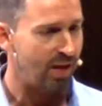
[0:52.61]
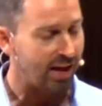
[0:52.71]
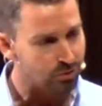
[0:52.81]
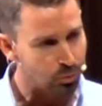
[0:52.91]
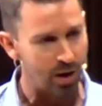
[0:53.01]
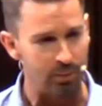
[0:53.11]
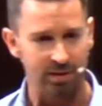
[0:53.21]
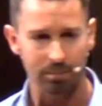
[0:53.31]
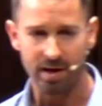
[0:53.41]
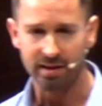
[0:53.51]
That's where we
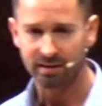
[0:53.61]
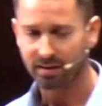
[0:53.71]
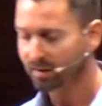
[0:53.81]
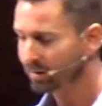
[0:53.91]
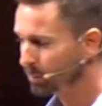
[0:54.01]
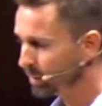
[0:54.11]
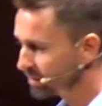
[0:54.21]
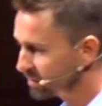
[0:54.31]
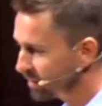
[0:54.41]
can make the biggest